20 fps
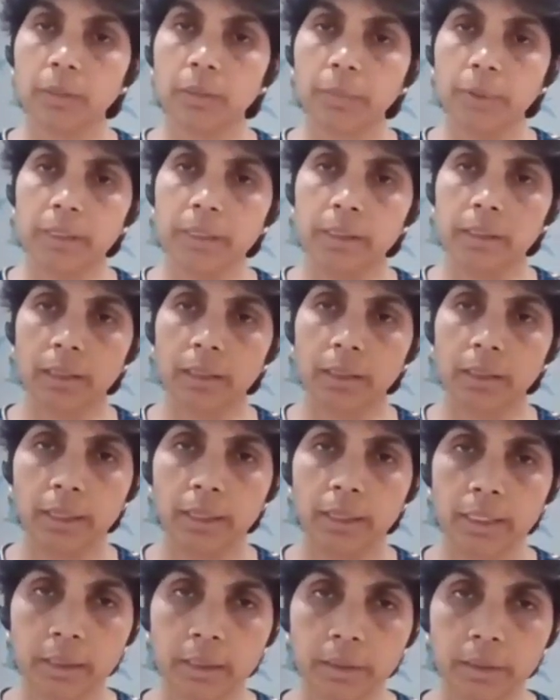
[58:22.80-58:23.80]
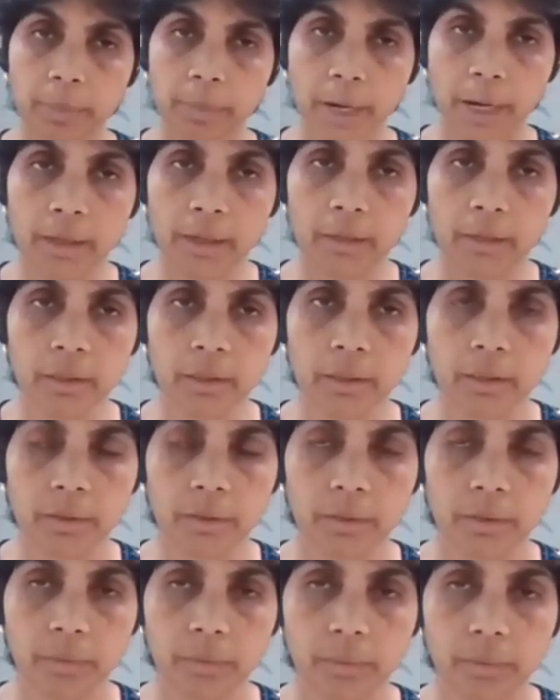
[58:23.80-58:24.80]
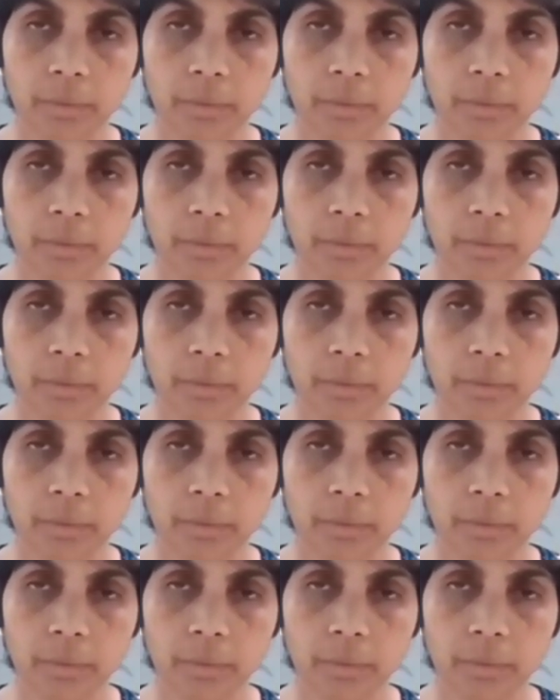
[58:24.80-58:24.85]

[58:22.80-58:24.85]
the space that can expand